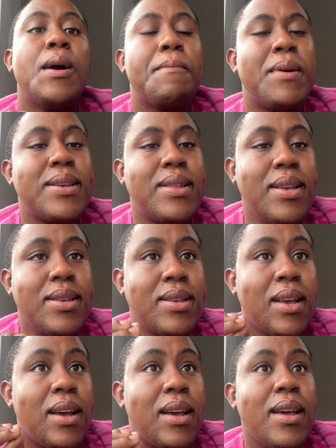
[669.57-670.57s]
Besties,
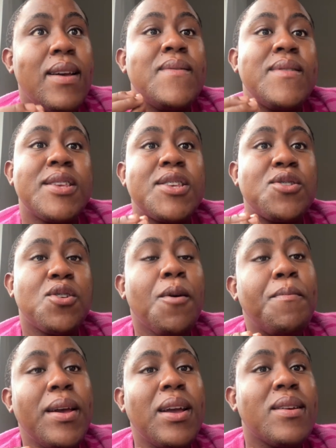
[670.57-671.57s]
in this
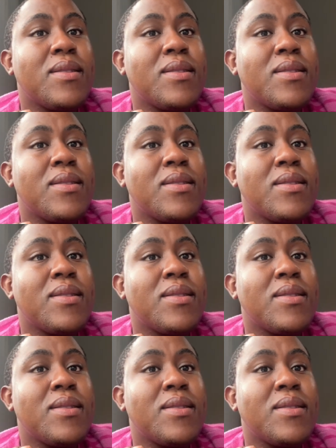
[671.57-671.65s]
topic,